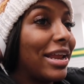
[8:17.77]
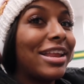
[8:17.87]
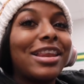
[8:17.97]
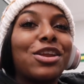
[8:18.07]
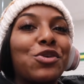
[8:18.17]
I
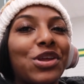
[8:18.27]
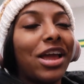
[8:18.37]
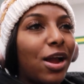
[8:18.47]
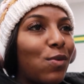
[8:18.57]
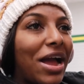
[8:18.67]
did
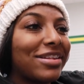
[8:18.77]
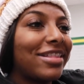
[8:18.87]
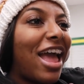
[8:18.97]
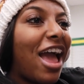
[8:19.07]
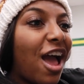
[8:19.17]
literally, I waxed
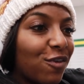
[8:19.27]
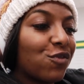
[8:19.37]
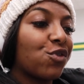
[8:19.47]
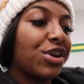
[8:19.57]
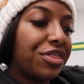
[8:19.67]

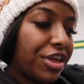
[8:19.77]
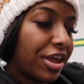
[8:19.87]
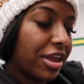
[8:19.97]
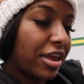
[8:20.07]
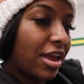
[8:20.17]
everything,